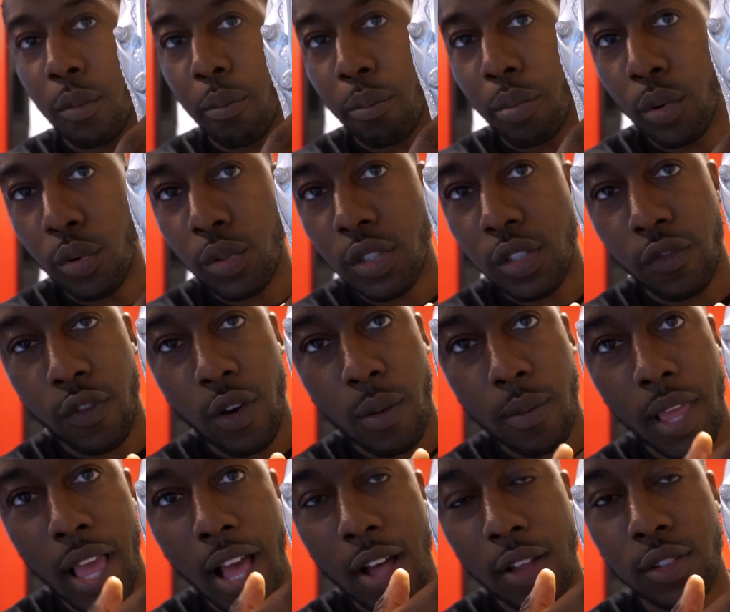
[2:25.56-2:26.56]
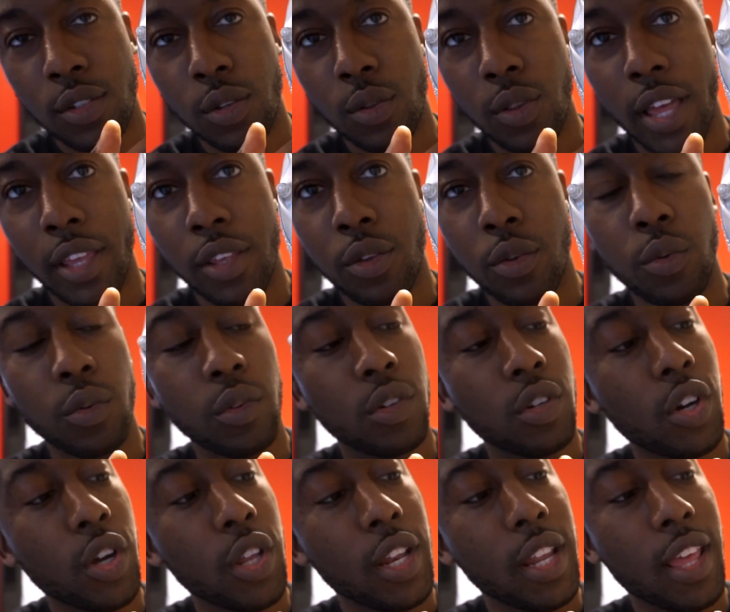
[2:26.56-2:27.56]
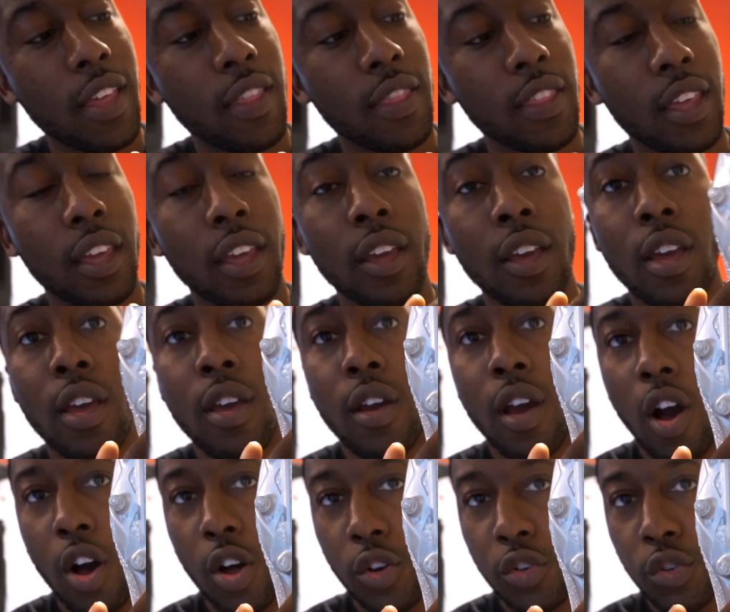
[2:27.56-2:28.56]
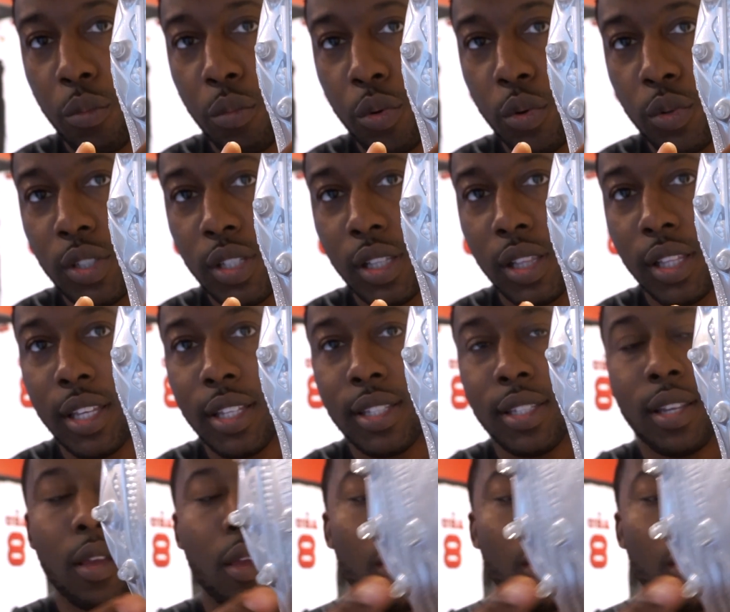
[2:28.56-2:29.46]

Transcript: the Boost from the outsole like you could in the Ultra Boost cleats,